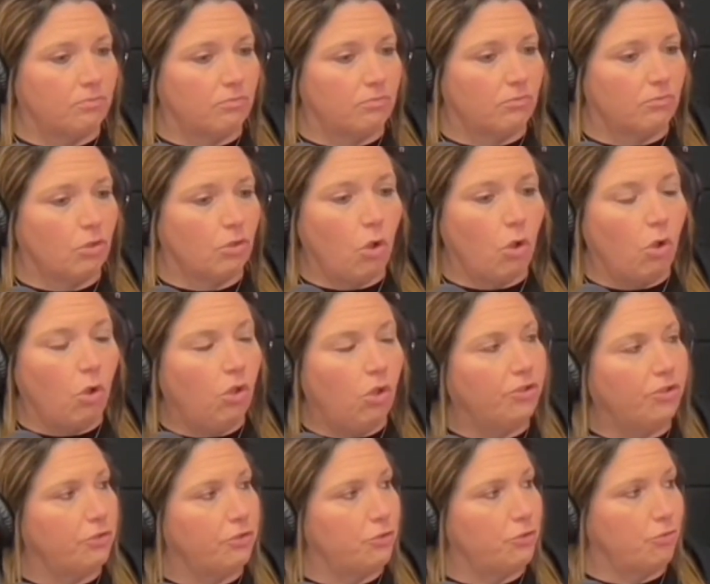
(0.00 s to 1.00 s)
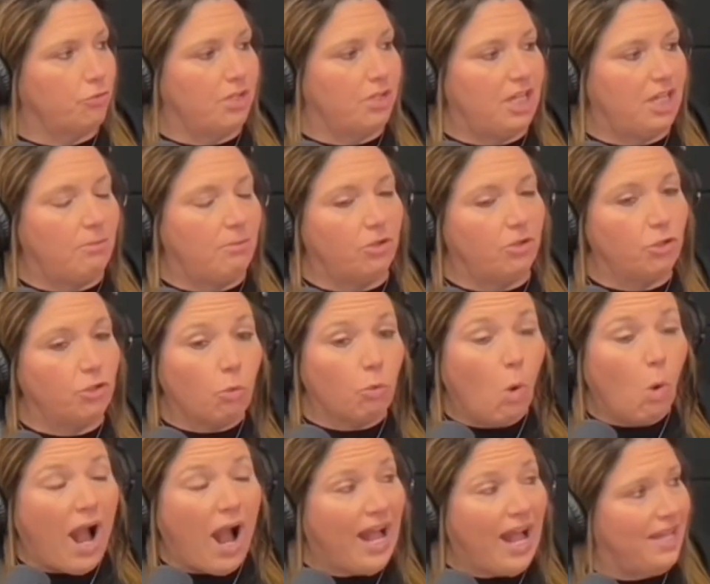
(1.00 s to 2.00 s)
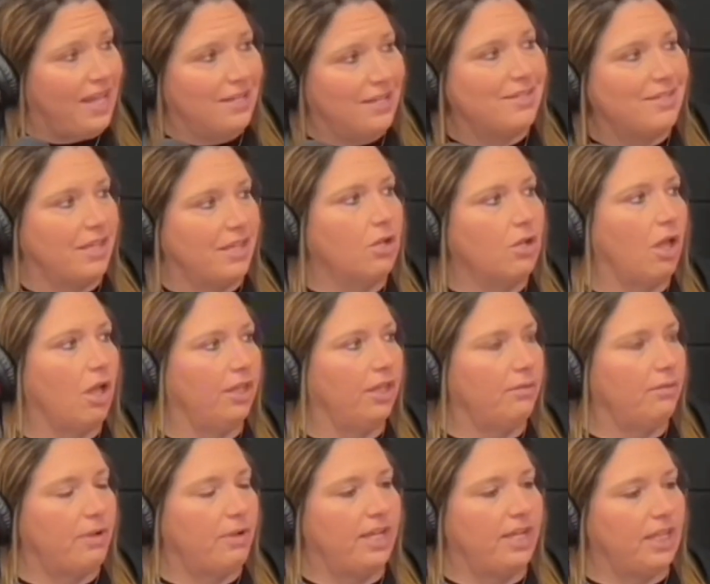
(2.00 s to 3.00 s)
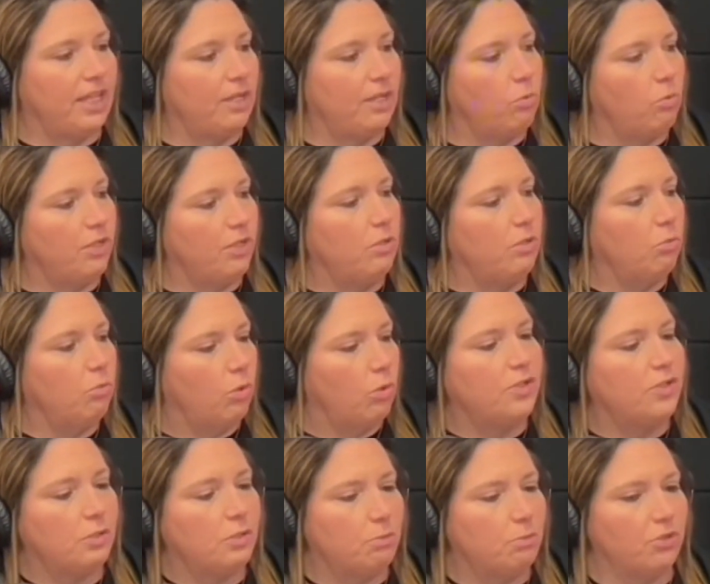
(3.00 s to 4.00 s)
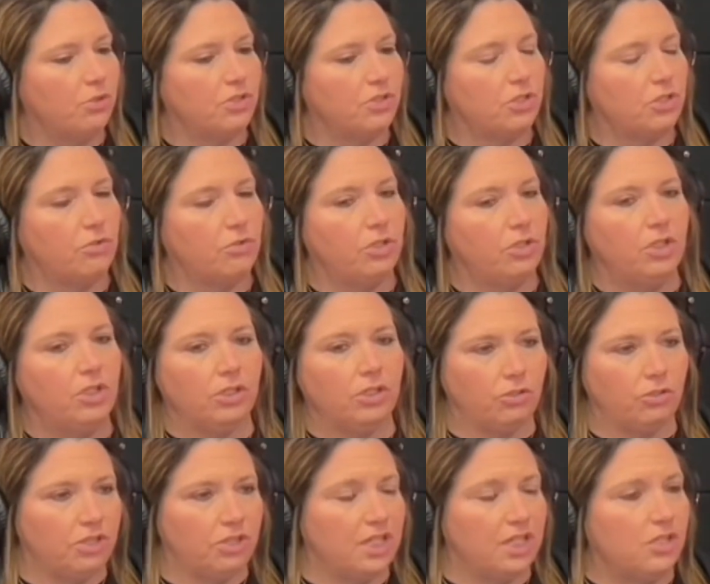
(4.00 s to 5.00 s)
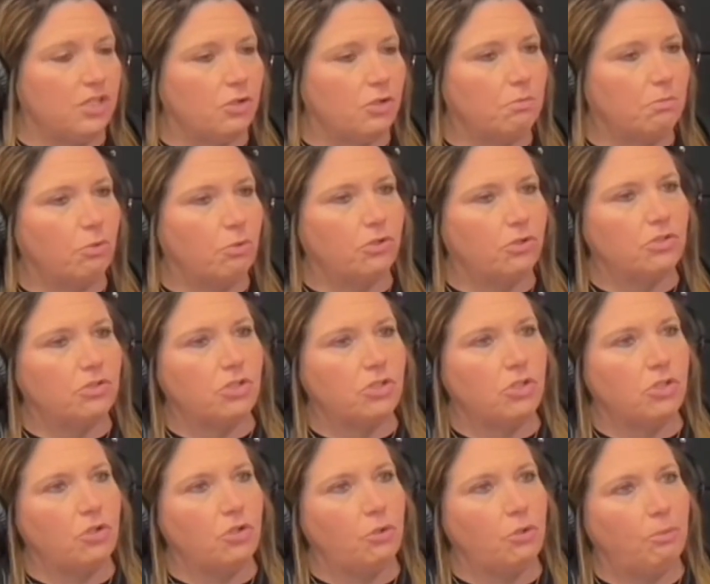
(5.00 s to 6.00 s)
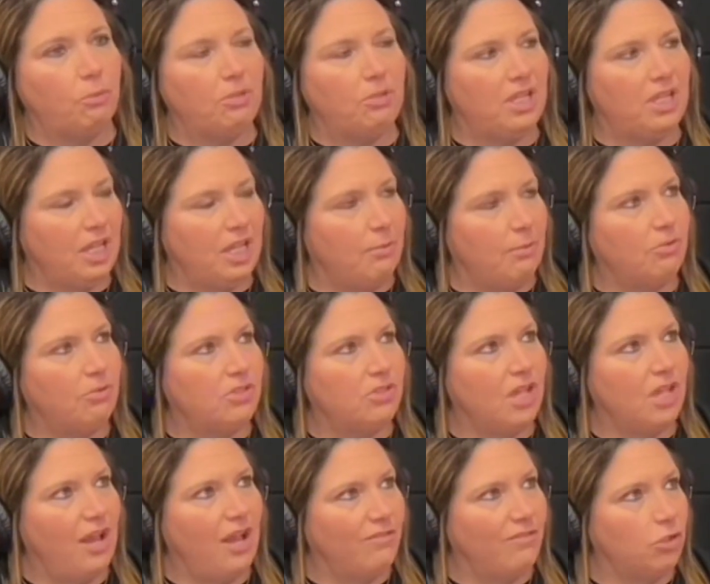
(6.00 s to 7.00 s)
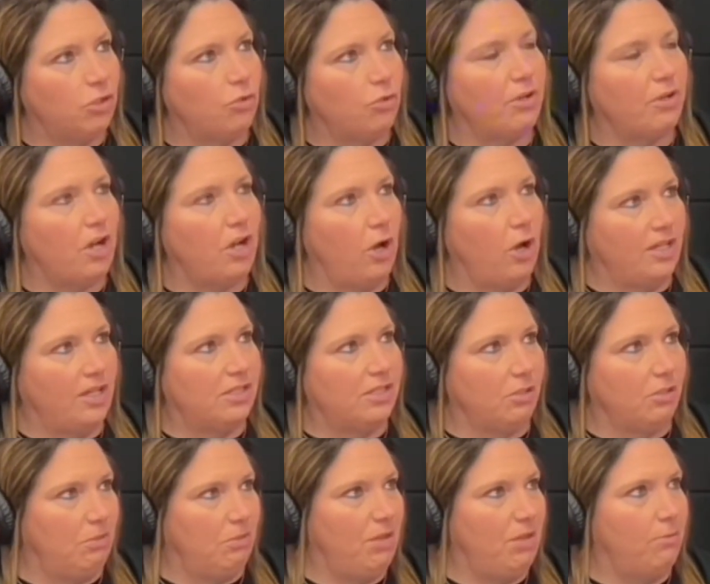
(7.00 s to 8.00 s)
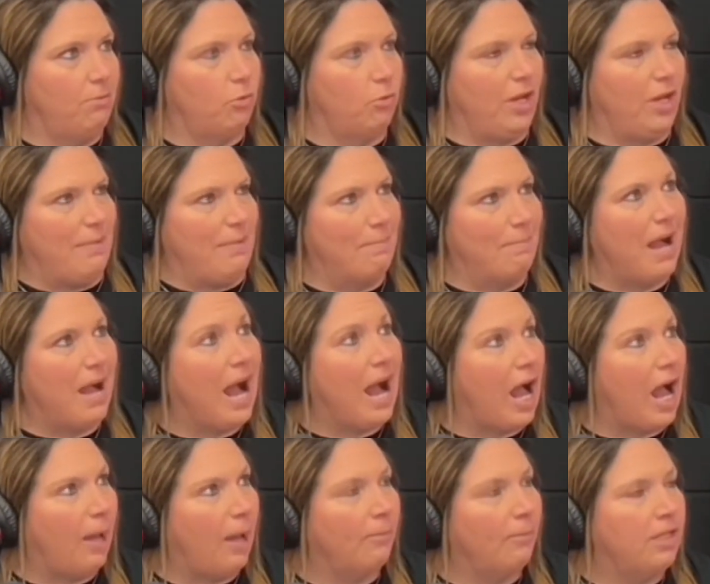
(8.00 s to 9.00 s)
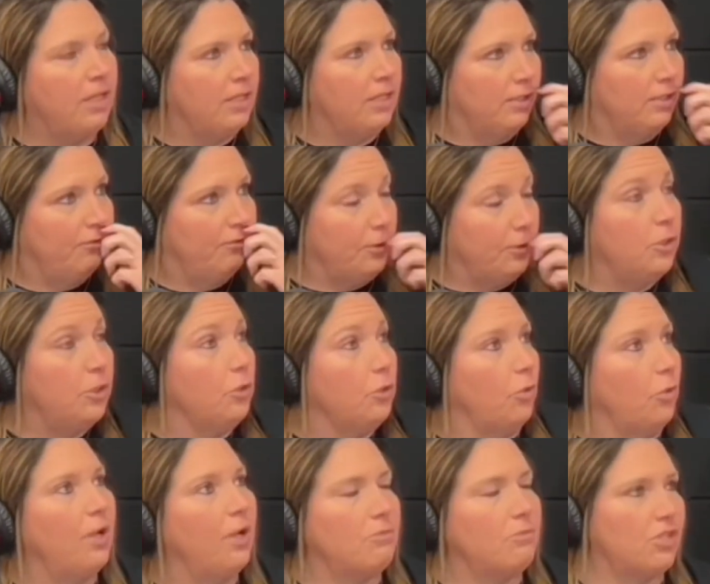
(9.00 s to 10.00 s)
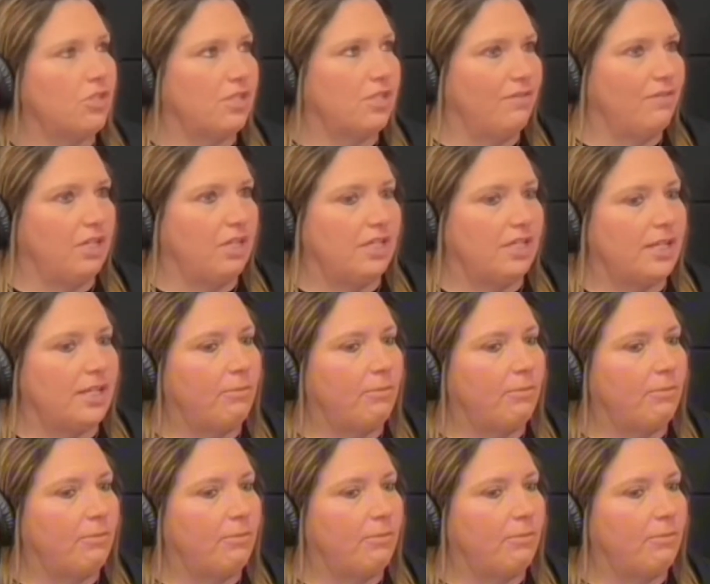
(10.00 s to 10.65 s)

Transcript: goal or your dream or your why, as they call it, right? Like, what's important to you? Your kids are important to you. Being able to have a career and still be a great mom for you. I'm just giving an example.